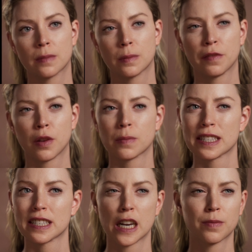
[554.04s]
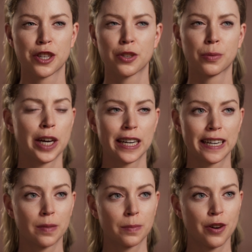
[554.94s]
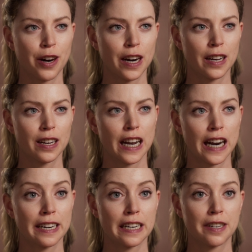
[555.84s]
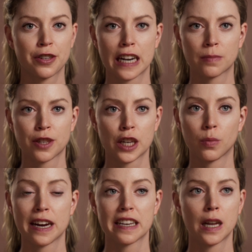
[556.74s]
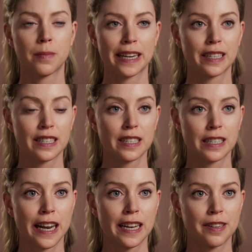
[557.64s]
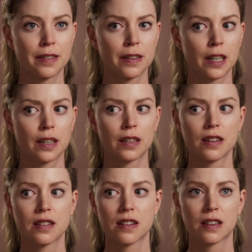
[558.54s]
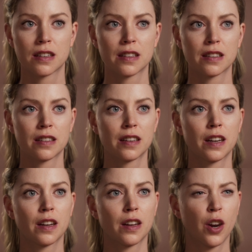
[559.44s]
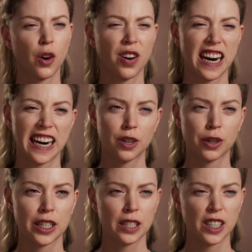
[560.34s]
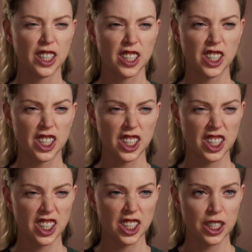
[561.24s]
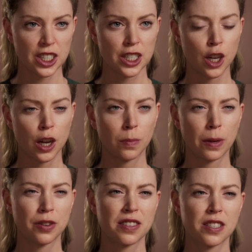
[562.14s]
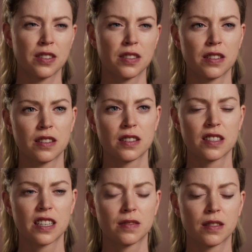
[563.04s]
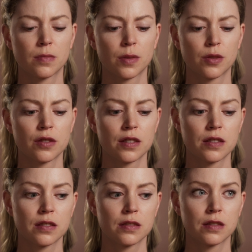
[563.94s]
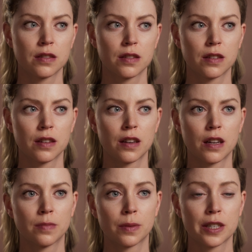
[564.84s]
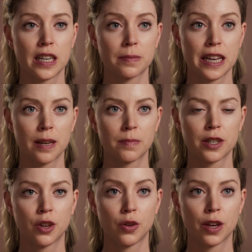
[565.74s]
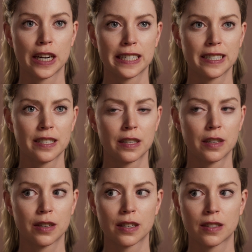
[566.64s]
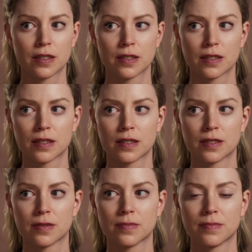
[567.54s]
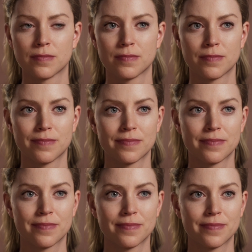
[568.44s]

short films. And in this case, we're using MetaHumans. They're super realistic, they're very easy to customize, and now they're adding the ability to create awesome facial animation. So see you next time. Please stay safe. I'm always praying for you. Much love